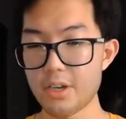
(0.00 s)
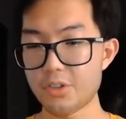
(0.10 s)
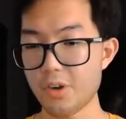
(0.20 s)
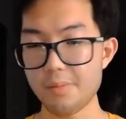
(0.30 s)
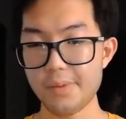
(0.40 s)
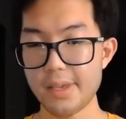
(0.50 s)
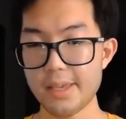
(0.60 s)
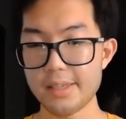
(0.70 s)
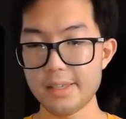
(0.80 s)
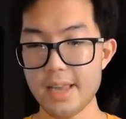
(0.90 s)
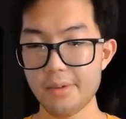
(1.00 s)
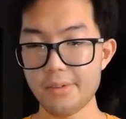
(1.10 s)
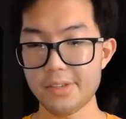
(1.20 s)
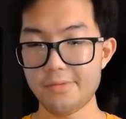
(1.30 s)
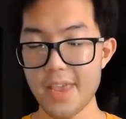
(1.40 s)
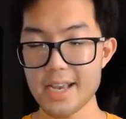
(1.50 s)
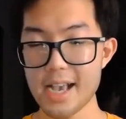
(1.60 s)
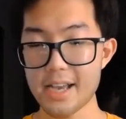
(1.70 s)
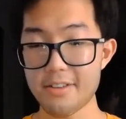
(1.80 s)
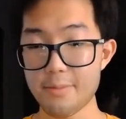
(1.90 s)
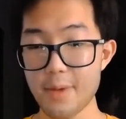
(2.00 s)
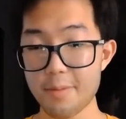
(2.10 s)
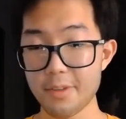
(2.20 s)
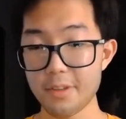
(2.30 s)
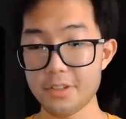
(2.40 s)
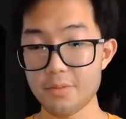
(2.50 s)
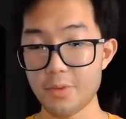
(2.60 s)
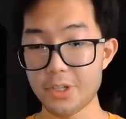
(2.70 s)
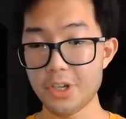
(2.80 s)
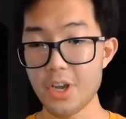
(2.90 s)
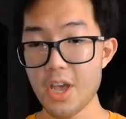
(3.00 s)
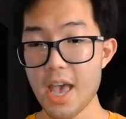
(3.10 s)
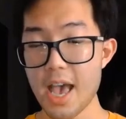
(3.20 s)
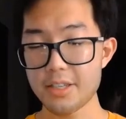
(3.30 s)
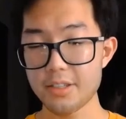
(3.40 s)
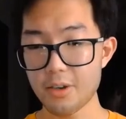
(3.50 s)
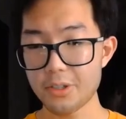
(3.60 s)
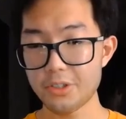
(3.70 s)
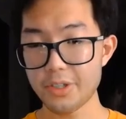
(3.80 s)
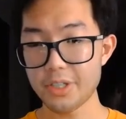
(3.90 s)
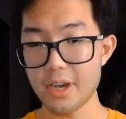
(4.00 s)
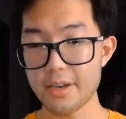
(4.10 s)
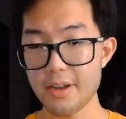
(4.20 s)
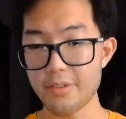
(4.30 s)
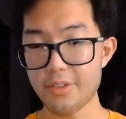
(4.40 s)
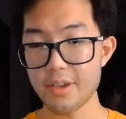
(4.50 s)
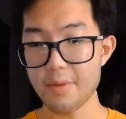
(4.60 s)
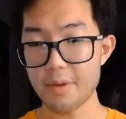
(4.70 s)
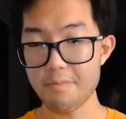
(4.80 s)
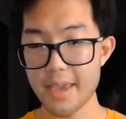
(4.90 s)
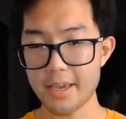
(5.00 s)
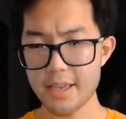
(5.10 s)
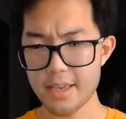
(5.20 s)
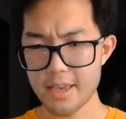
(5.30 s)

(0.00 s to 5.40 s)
Trump is now this fake kind of populism, which has largely done nothing but make.